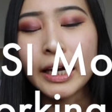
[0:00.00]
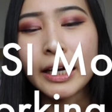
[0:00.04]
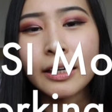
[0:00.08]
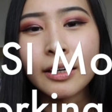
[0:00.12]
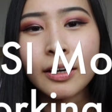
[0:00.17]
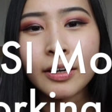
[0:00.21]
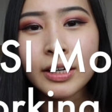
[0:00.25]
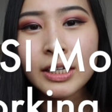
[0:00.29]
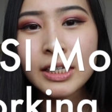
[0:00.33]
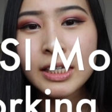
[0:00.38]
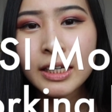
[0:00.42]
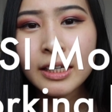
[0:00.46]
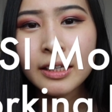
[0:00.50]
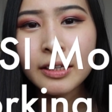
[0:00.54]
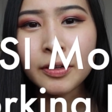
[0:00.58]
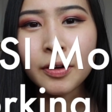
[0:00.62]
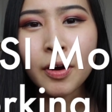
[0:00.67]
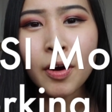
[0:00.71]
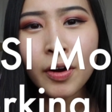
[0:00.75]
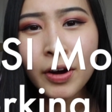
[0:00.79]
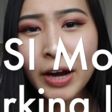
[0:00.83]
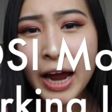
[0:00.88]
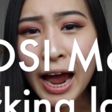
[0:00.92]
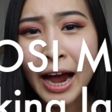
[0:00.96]
And honestly, there
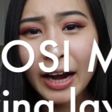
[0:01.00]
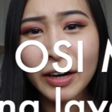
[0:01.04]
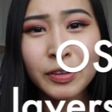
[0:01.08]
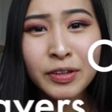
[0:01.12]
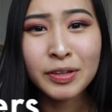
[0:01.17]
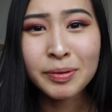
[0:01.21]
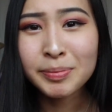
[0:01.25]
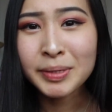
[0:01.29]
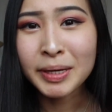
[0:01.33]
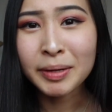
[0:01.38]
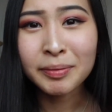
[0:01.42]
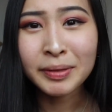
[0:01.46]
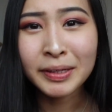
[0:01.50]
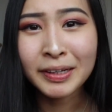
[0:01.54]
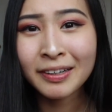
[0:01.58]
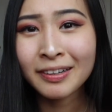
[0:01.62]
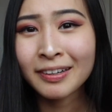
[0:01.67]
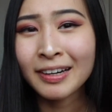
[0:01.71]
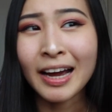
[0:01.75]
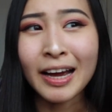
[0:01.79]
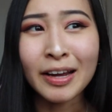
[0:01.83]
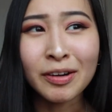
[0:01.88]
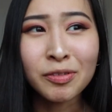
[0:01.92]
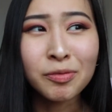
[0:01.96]
are acronyms out
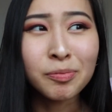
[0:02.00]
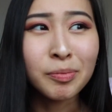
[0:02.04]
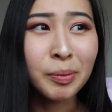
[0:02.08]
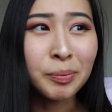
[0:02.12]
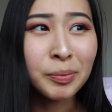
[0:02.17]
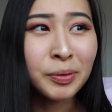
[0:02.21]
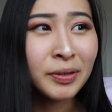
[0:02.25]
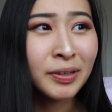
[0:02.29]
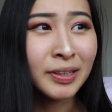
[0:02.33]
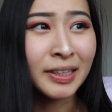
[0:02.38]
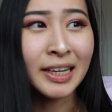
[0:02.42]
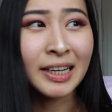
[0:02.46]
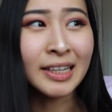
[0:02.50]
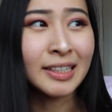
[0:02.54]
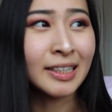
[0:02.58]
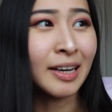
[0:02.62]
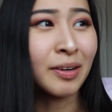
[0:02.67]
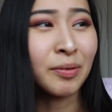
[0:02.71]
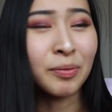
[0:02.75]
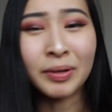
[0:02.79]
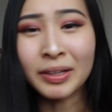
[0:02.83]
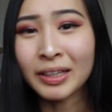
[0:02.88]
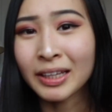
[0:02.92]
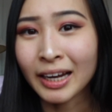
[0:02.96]
there. I don't remember the
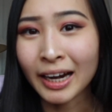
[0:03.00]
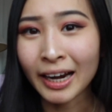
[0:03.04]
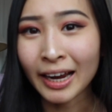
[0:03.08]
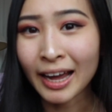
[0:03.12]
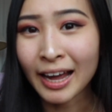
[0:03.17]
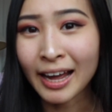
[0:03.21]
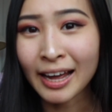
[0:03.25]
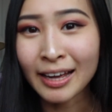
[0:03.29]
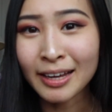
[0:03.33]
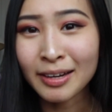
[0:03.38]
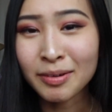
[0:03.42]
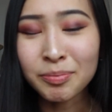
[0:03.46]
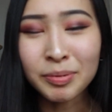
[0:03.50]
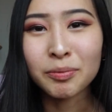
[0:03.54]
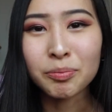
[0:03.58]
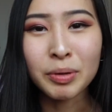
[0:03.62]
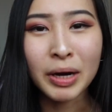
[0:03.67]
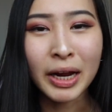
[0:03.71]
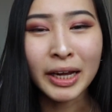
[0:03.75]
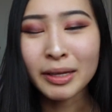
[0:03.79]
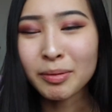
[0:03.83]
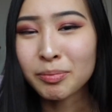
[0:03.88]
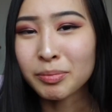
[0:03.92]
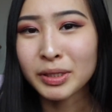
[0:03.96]
exact one that I had,
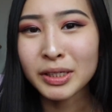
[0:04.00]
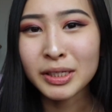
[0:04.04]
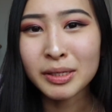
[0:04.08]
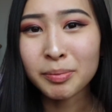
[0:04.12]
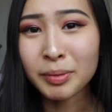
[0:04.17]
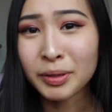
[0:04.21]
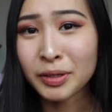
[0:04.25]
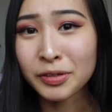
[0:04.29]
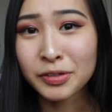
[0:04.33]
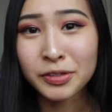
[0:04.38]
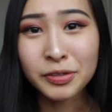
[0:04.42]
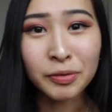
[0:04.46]
but I can put some on the